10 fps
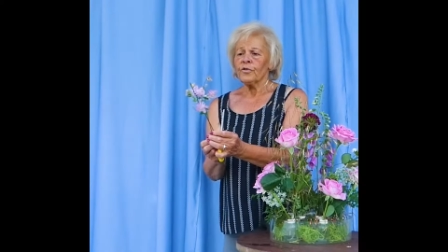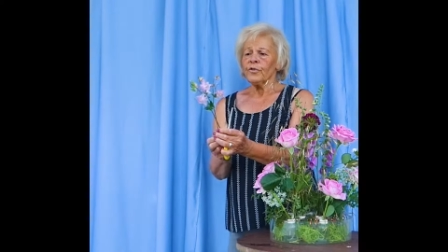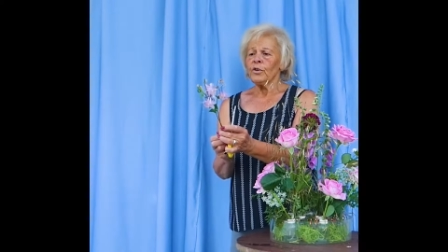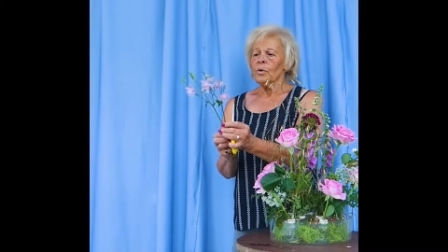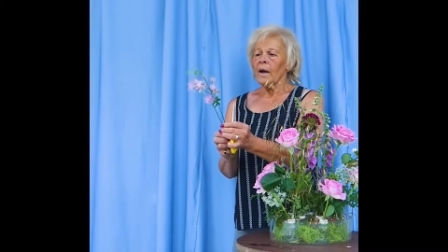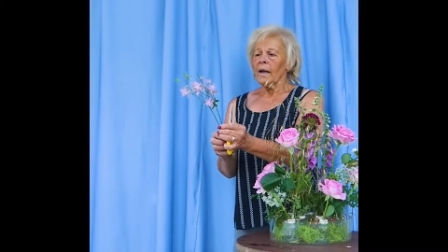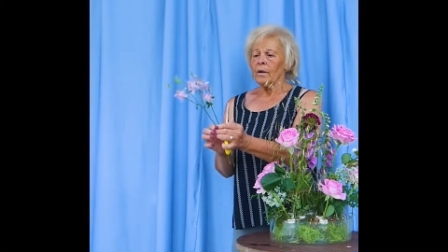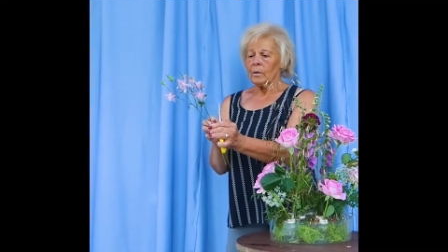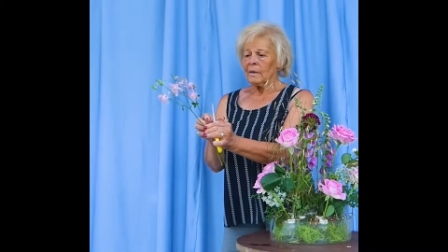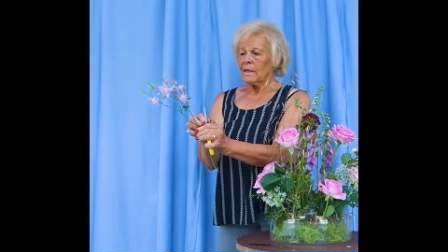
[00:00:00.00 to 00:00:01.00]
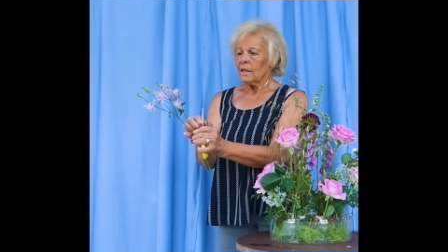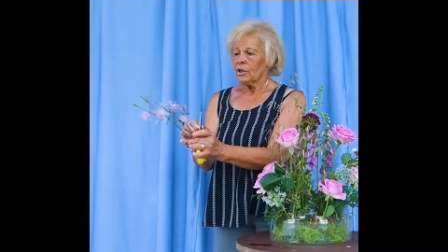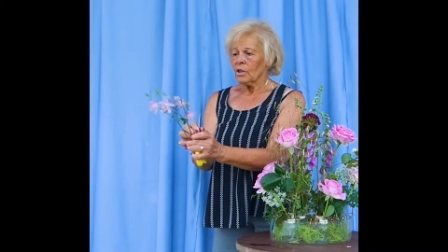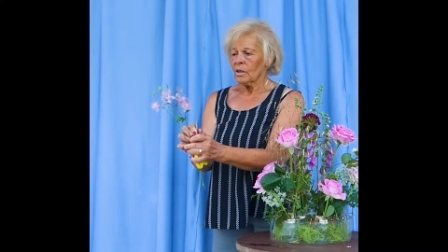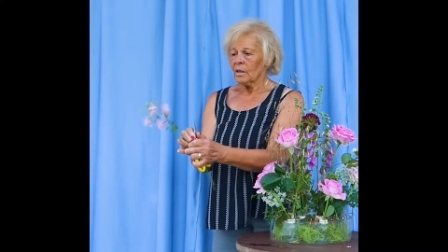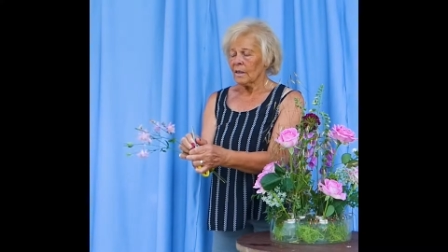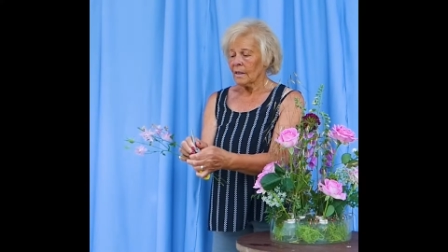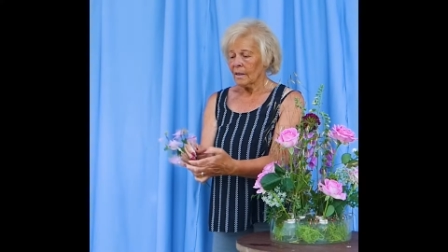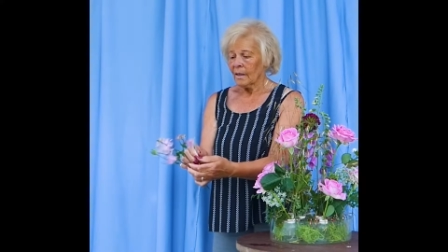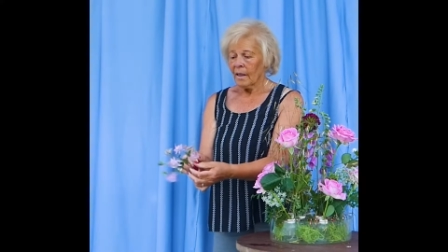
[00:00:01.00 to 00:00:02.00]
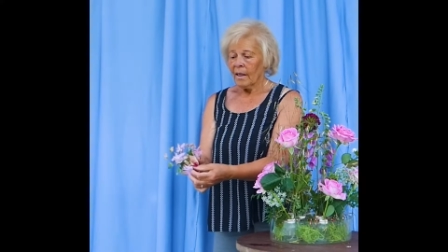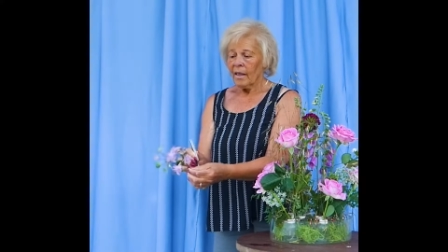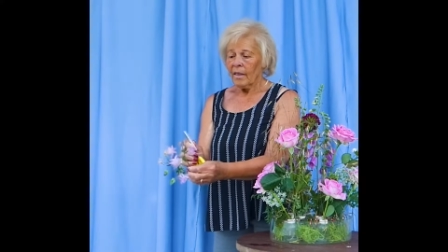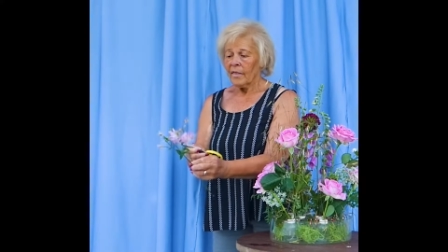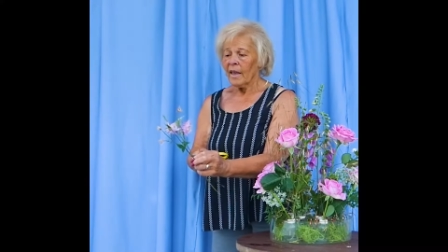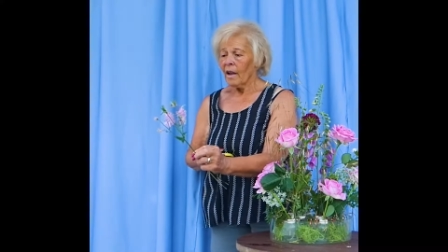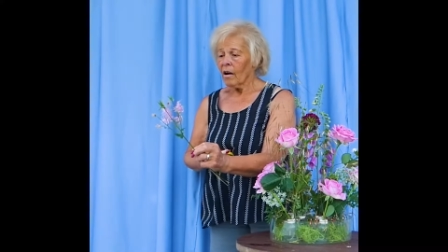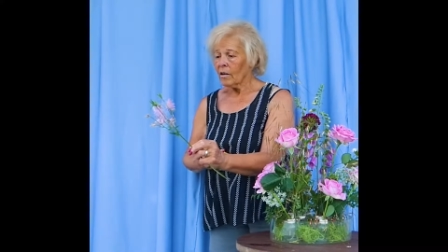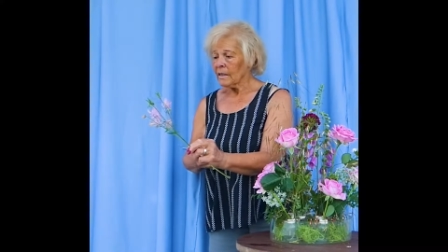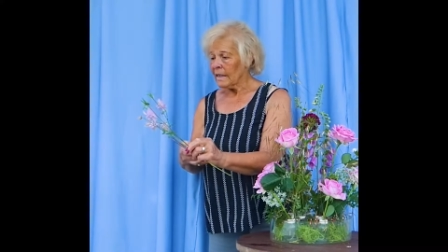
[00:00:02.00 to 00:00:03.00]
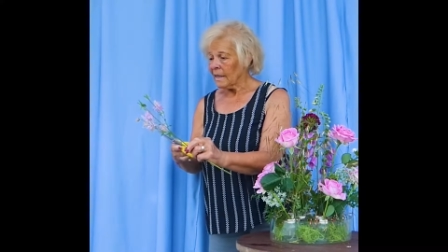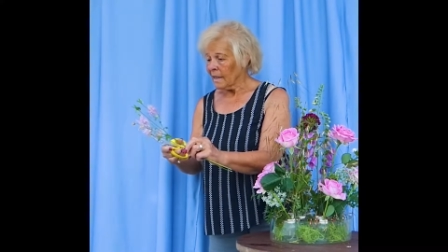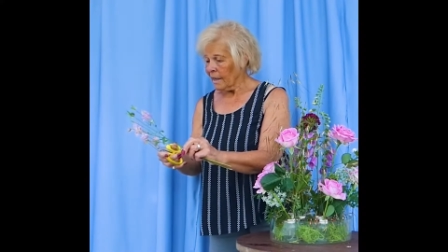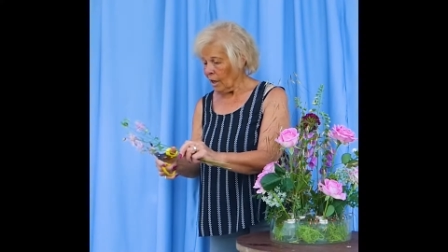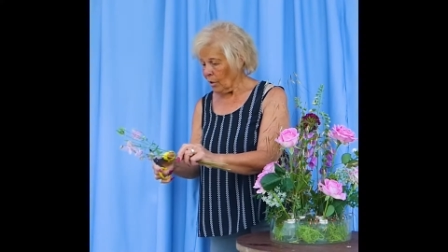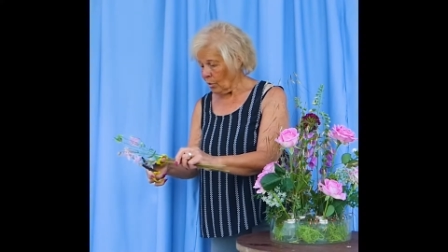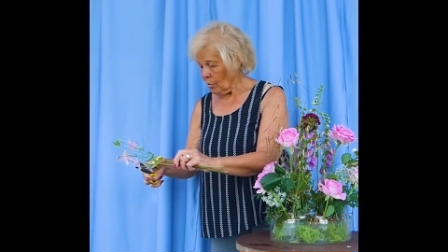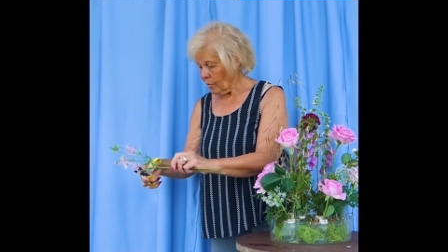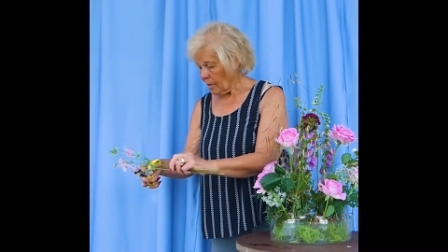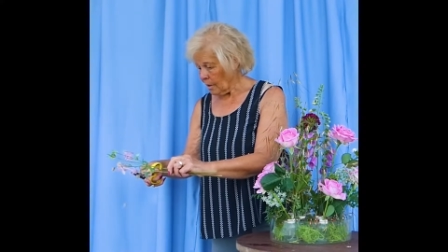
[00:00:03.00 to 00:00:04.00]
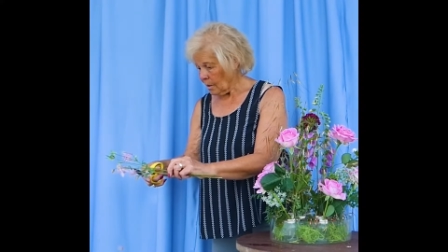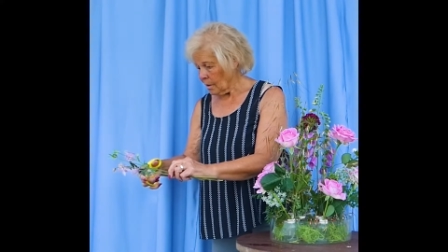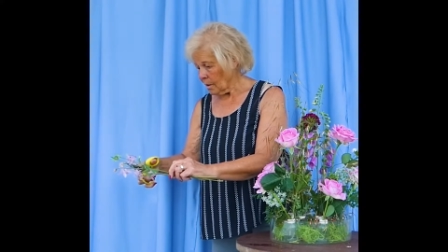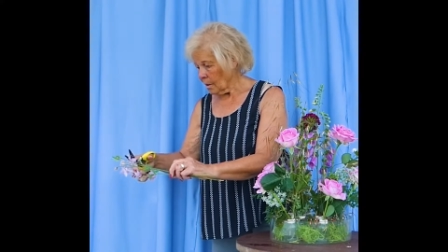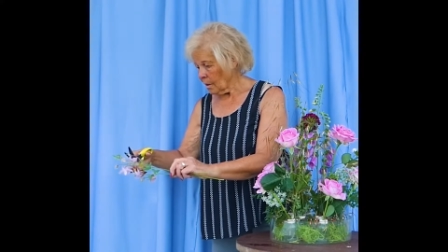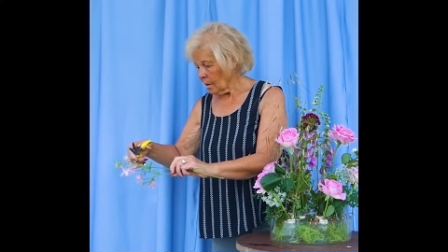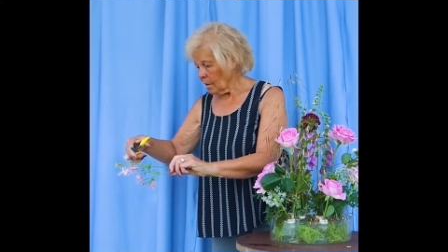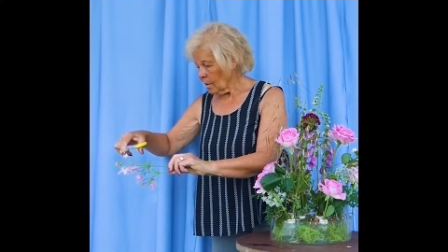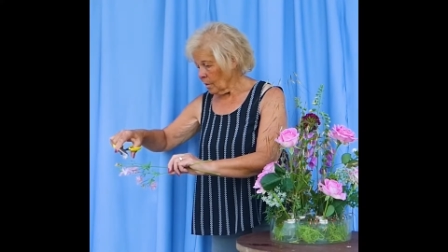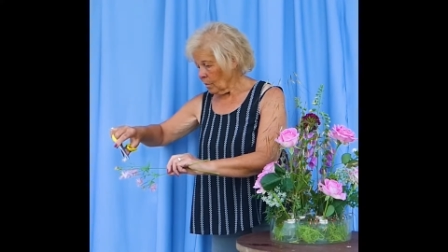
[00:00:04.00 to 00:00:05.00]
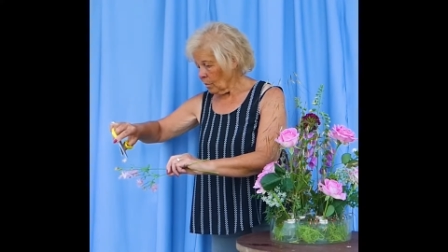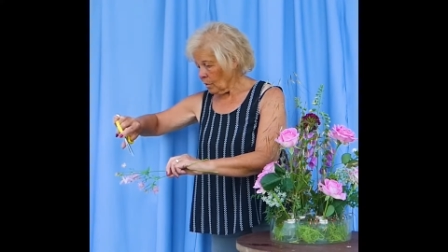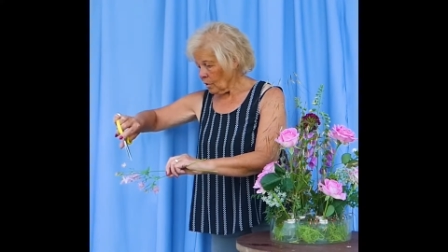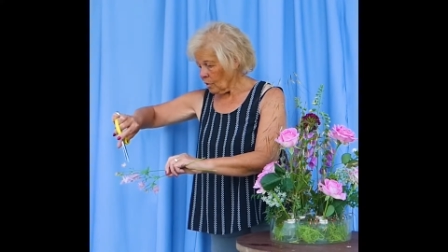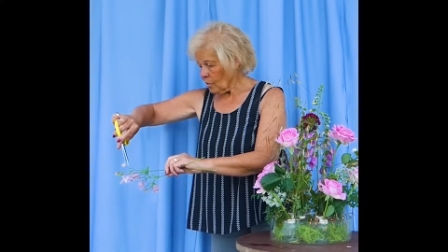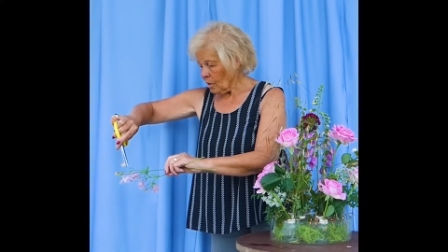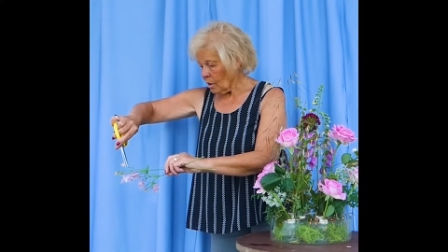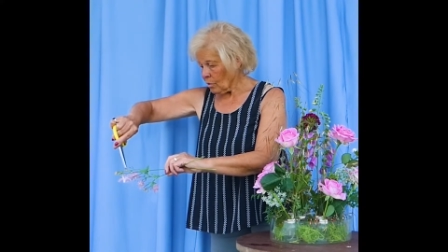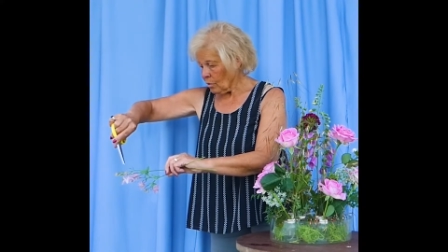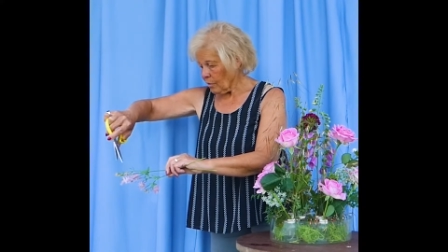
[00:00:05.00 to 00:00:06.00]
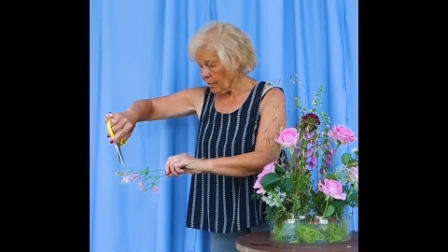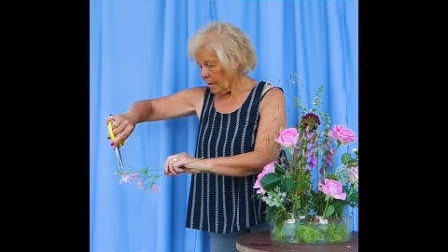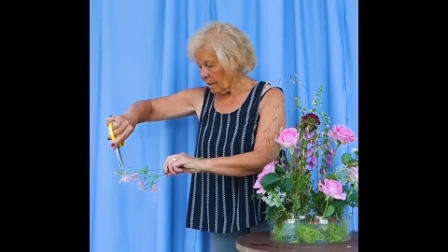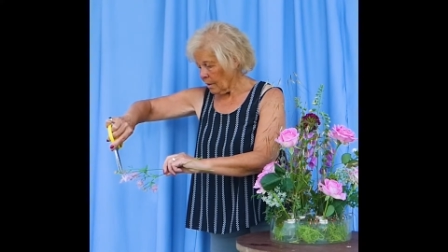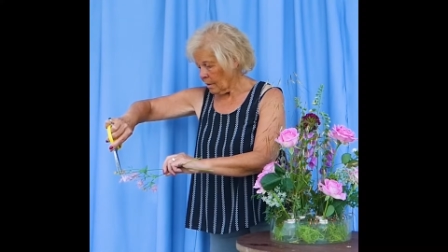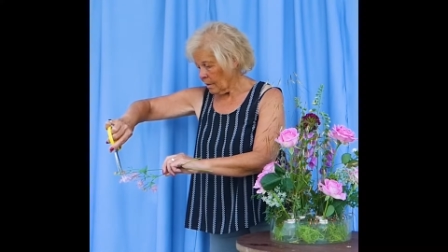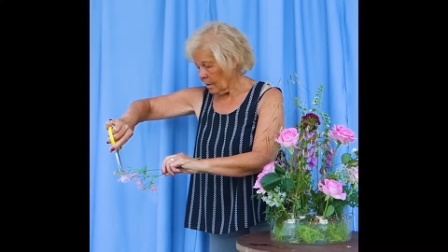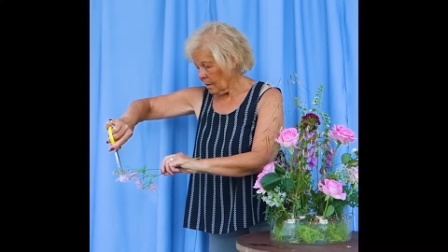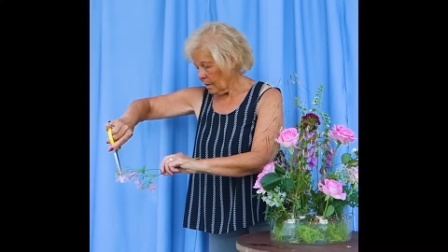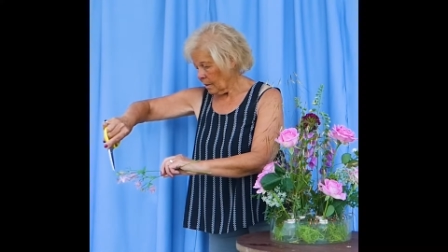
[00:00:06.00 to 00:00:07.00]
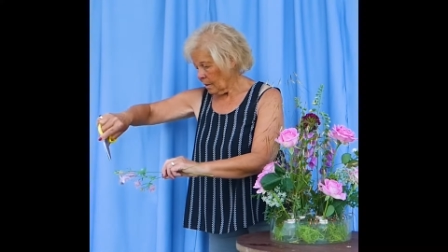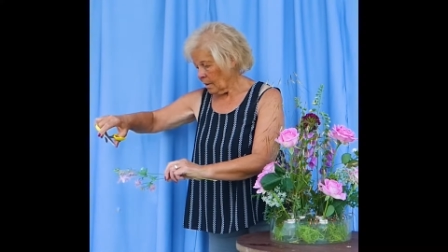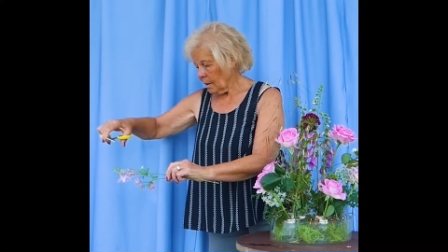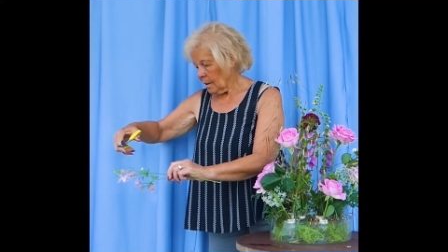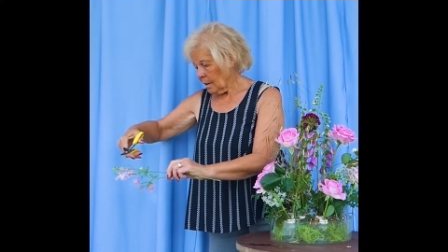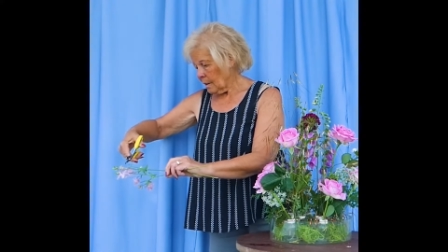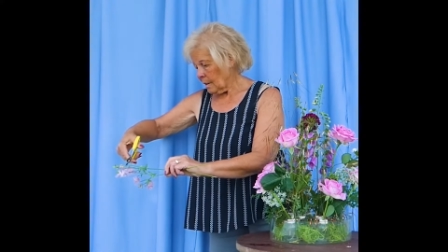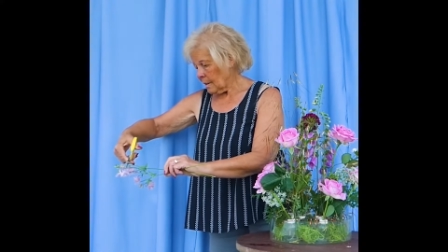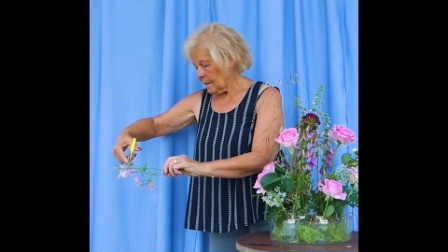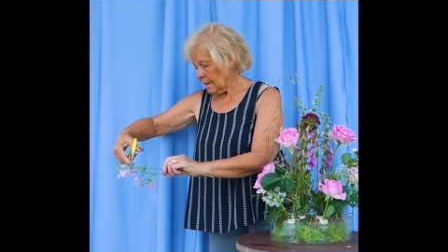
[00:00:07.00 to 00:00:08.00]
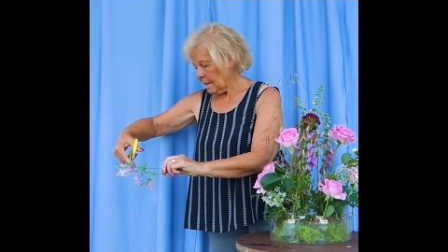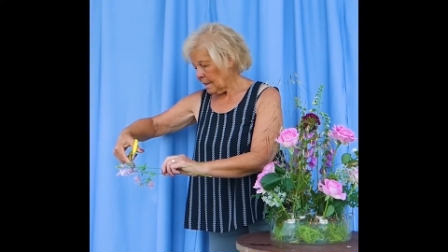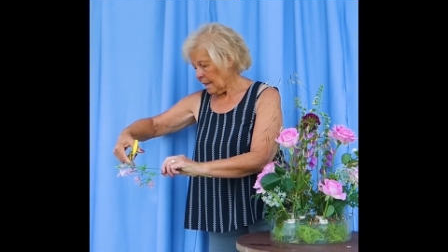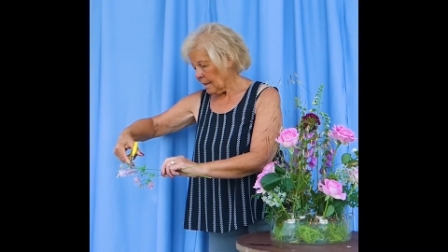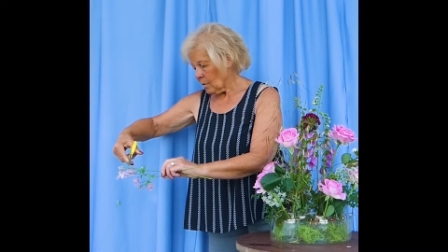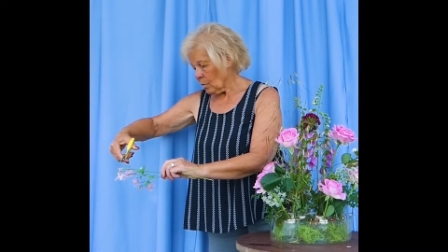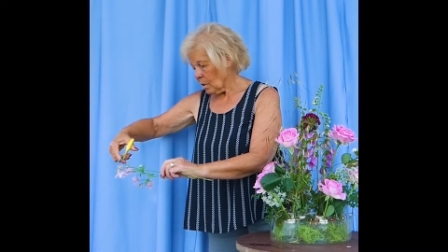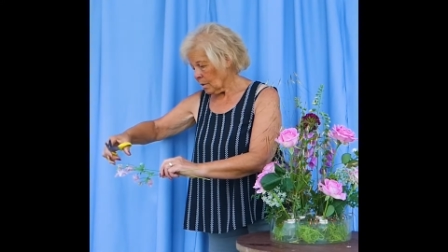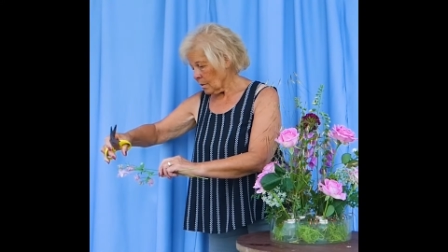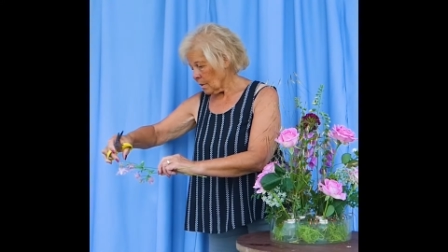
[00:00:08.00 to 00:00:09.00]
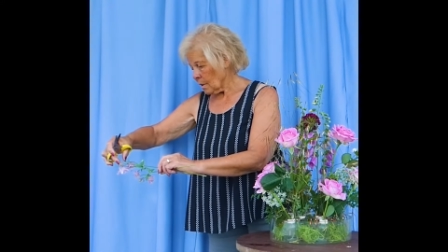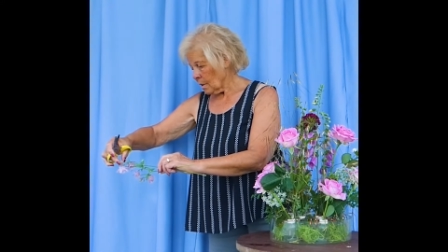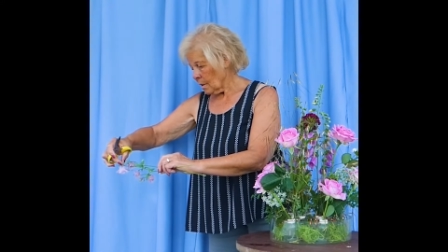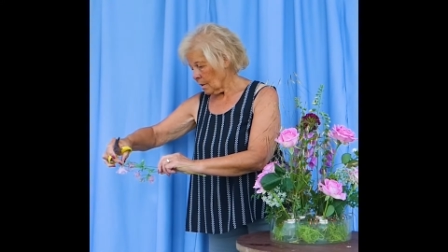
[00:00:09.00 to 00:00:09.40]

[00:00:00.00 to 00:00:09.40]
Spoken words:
a few aquilegia. They are nearly over. We'll just cut off the seed head ones.